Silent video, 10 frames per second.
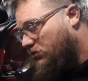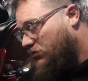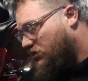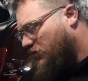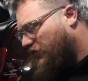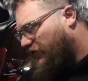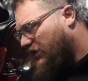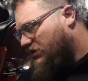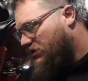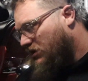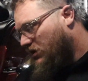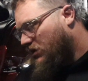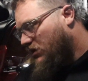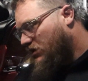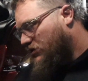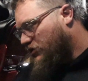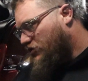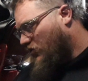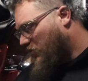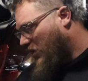Simple fix, just
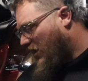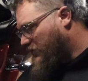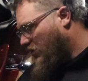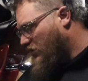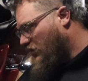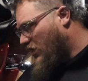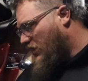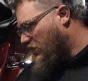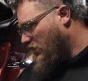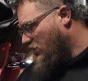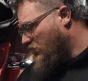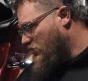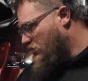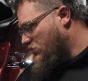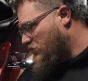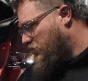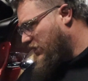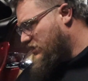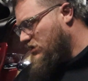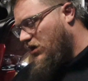sort of popped all the locking
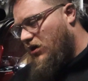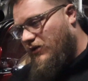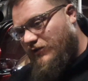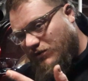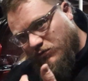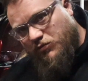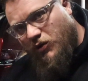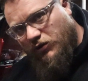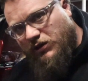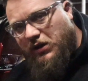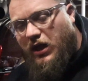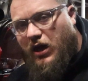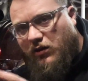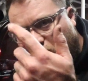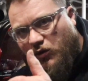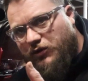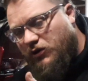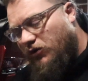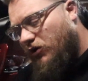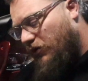plates off and pulled it down and pulled the
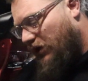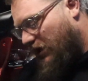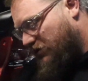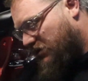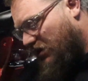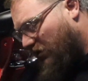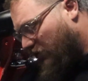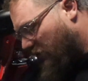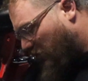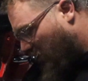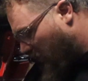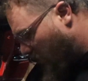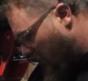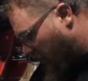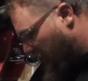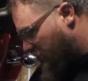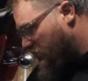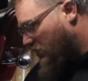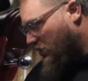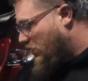old O-ring out and just cut it with a pair of wire cutters.
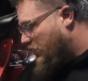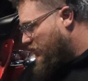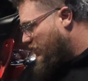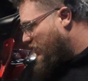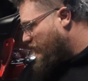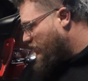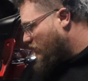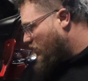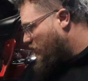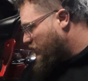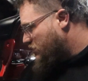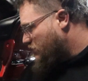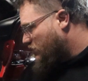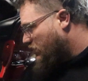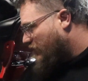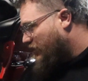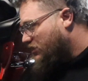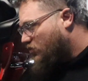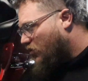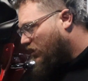Other than that, everything went on pretty smoothly.
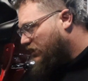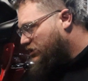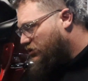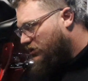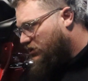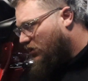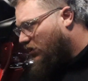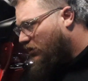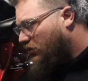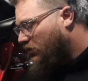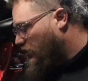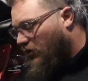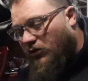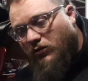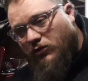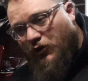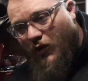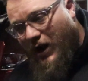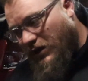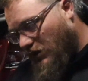Everything's working as you just saw. No
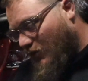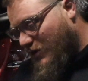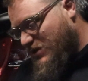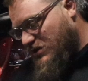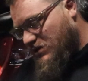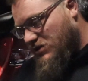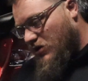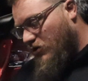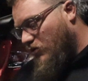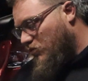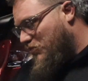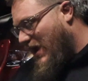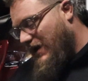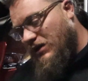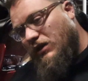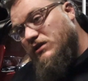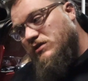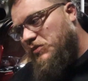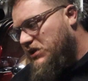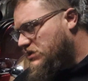grinding noises, no banging against the
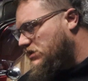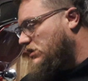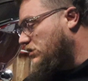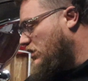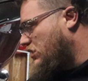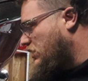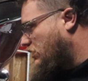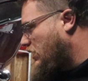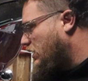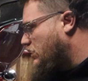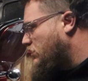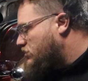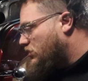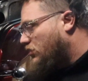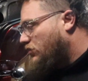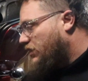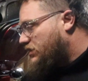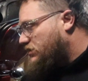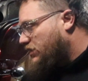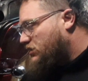piston, nothing like that. So
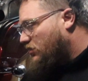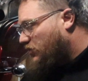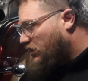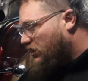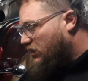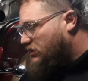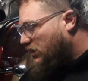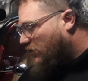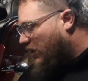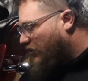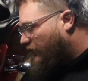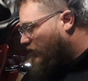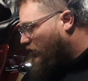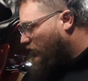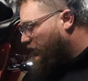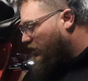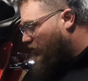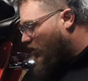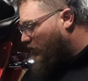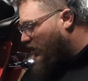next thing is going to be the intake manifold,
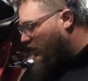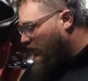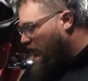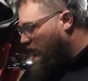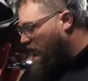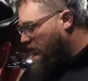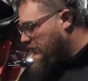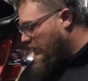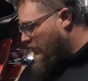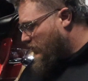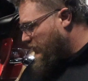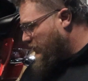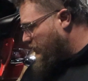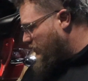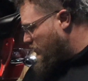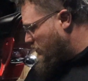throttle body, air cleaner.